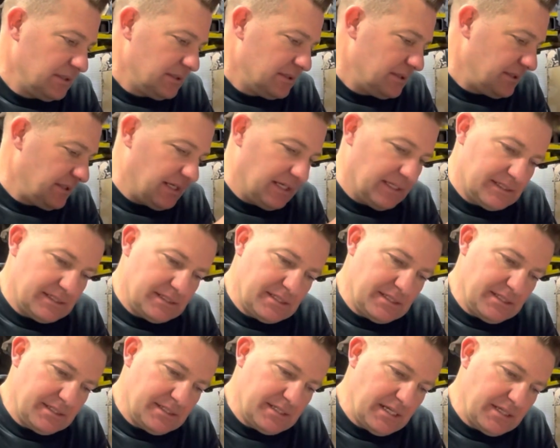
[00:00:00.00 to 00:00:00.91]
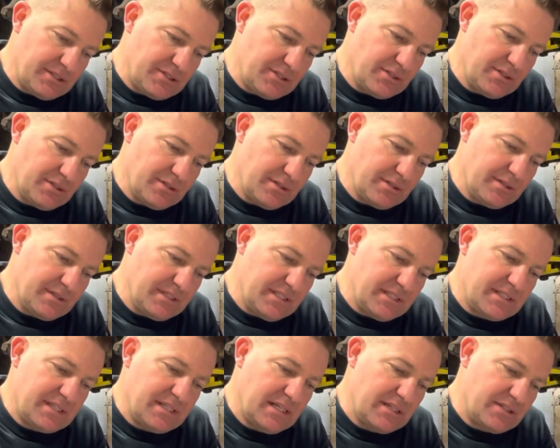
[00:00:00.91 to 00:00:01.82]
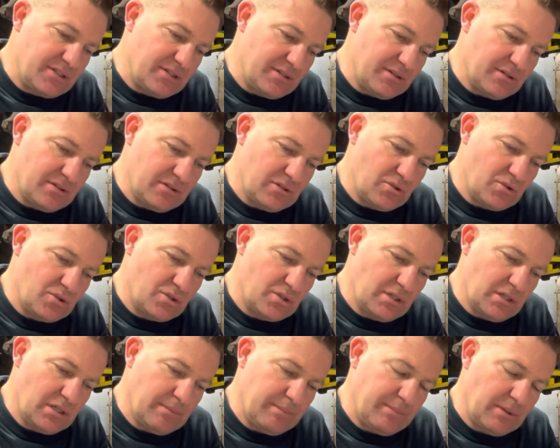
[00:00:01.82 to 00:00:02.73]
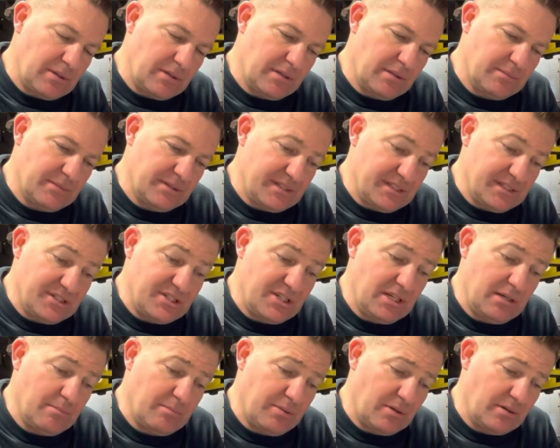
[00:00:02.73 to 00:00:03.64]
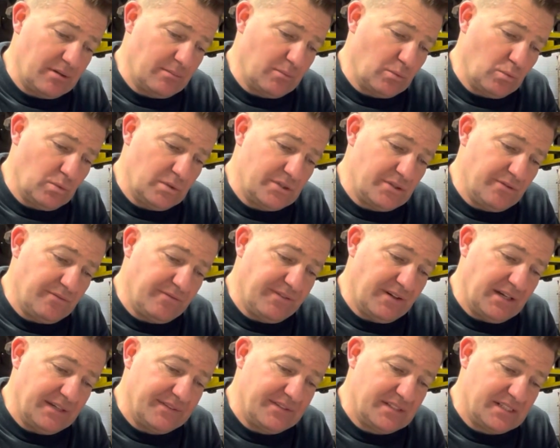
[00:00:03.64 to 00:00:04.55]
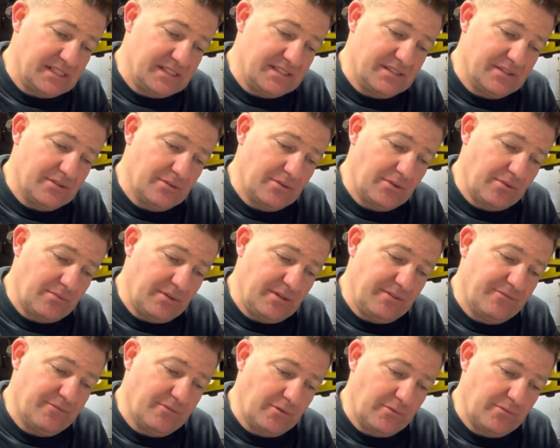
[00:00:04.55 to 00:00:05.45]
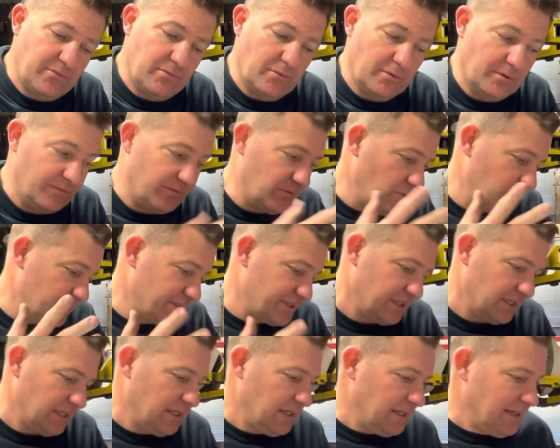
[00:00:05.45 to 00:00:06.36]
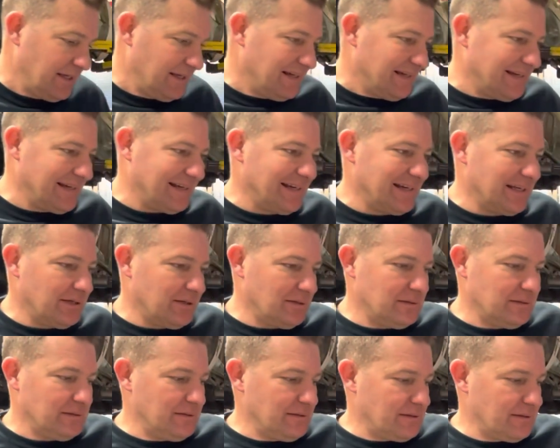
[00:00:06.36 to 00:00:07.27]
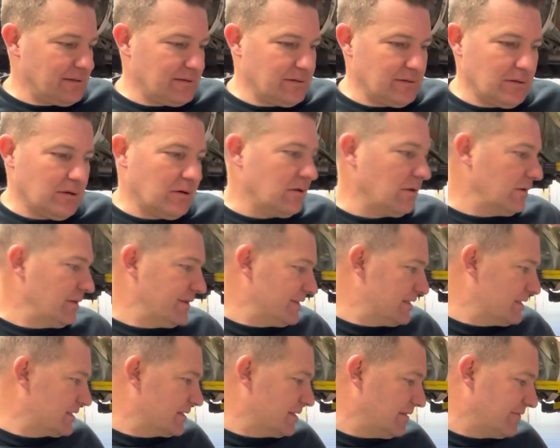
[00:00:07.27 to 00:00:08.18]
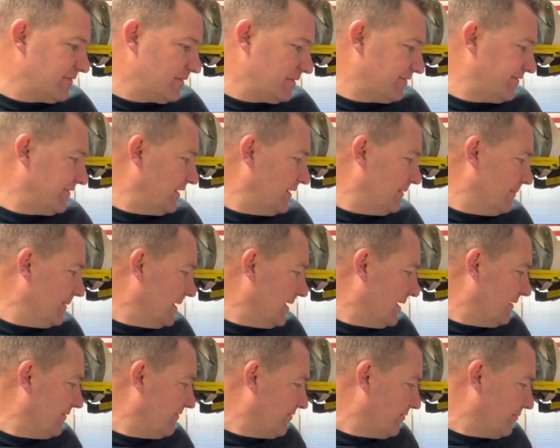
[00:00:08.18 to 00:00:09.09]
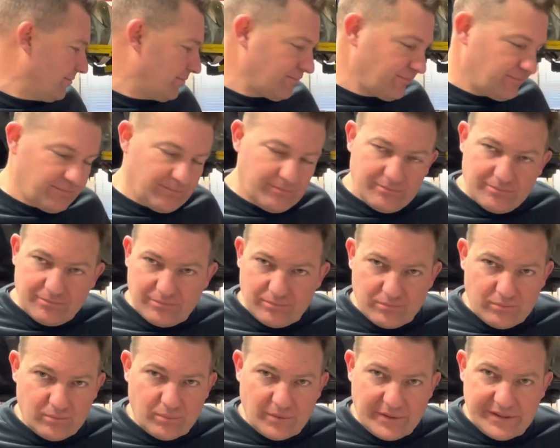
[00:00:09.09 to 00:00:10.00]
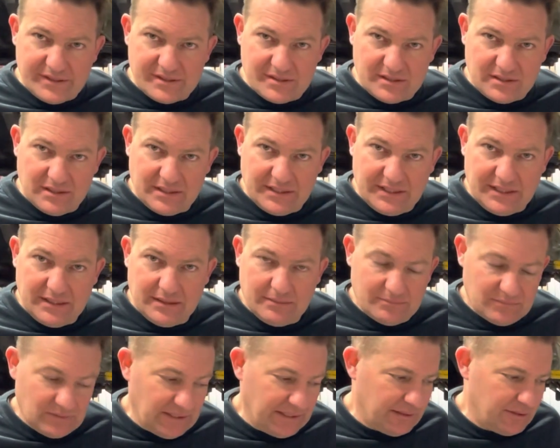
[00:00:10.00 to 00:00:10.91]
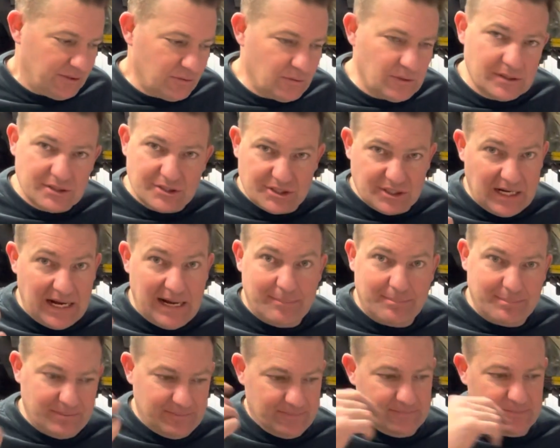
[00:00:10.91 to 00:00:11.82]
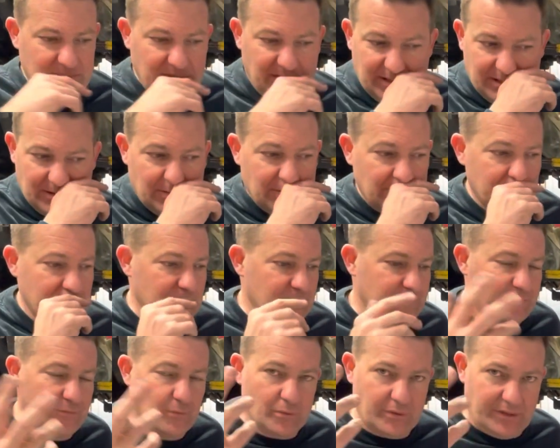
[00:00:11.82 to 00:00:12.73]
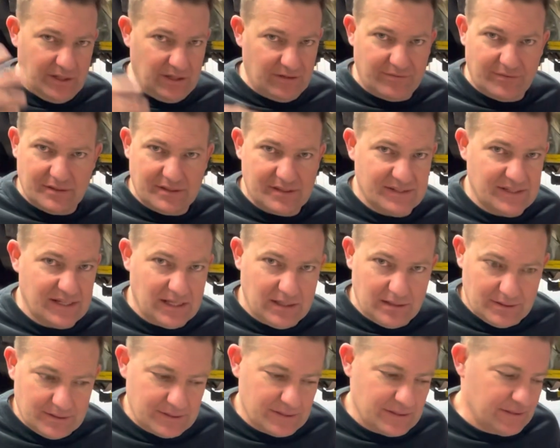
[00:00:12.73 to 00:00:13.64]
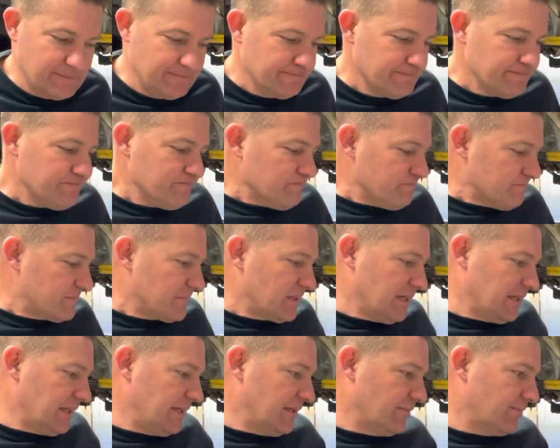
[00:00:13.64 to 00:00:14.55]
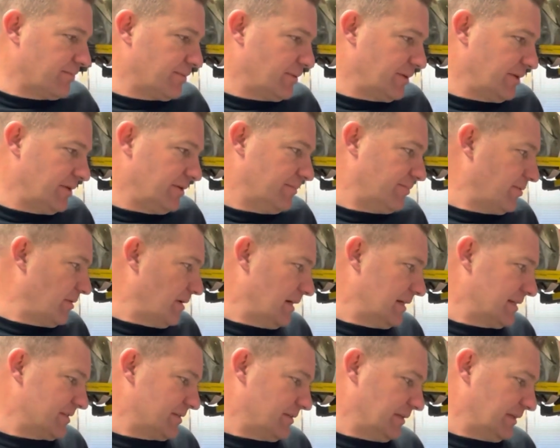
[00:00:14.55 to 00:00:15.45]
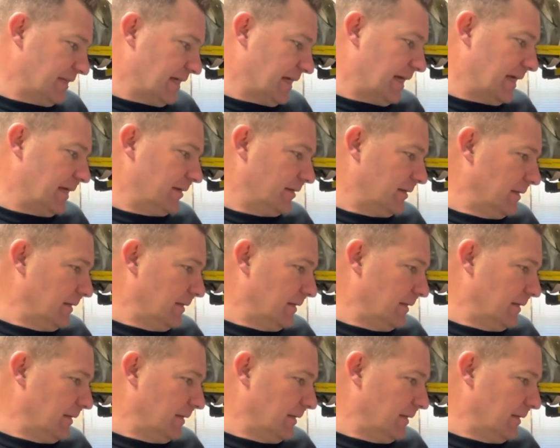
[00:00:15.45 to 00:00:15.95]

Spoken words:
yes, the tensioner, this tensioner is part number, it's a GM part number, 125-60344. And of course, I got all of this stuff off eBay for reasonably, like, you can shop, 40 different sellers and get a pretty good price on that.